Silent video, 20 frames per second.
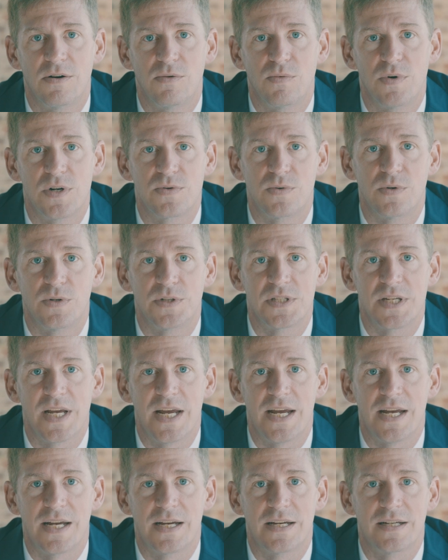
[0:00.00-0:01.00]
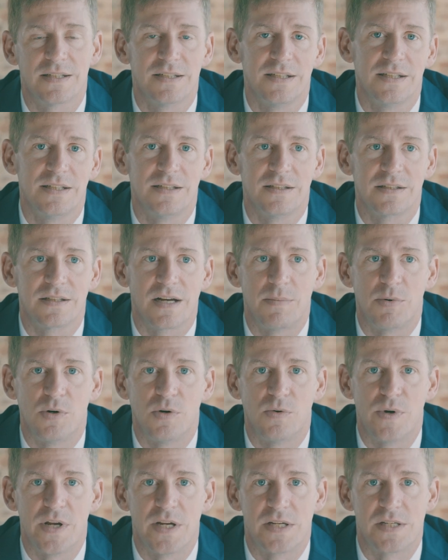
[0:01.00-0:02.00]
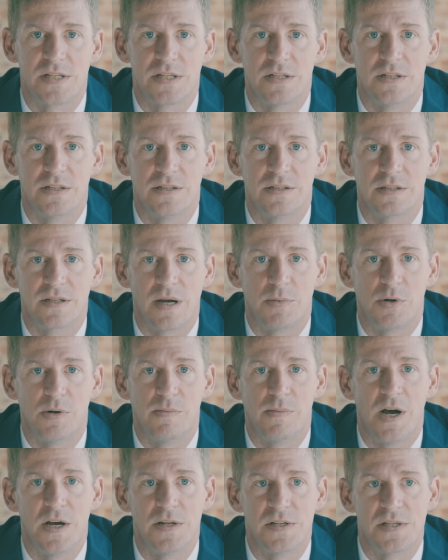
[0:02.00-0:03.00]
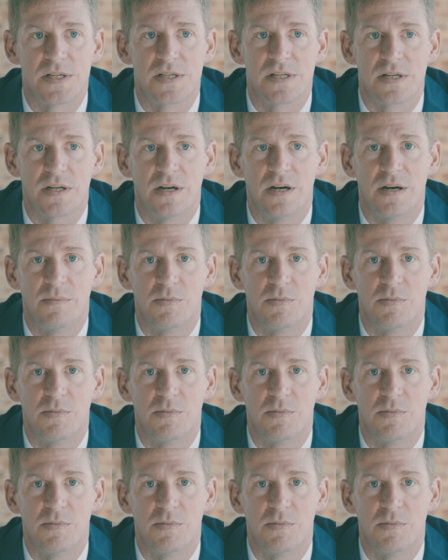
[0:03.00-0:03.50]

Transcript: which will take a couple of weeks to a couple of months